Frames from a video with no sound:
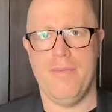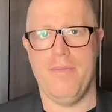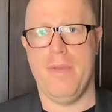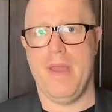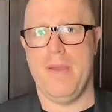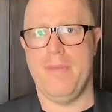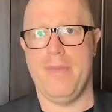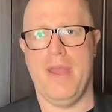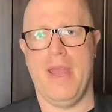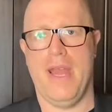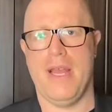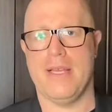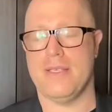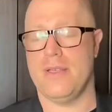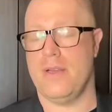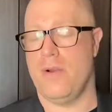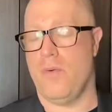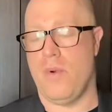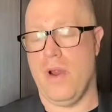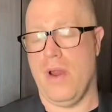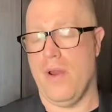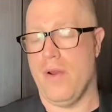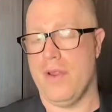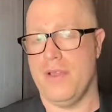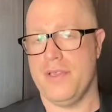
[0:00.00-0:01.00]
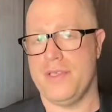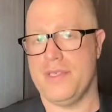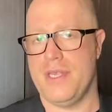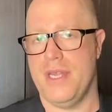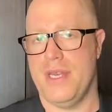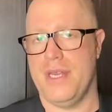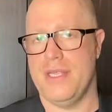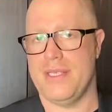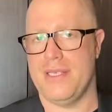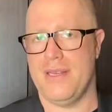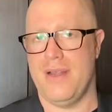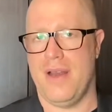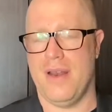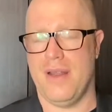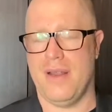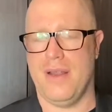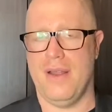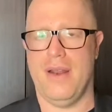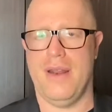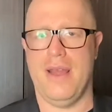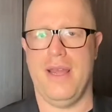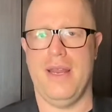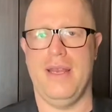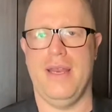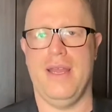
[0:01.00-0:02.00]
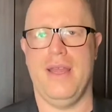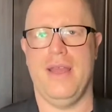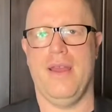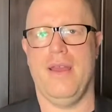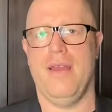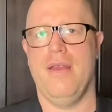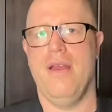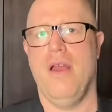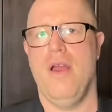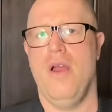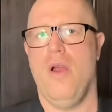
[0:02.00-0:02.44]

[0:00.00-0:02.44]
maybe has an awareness that it's not a good idea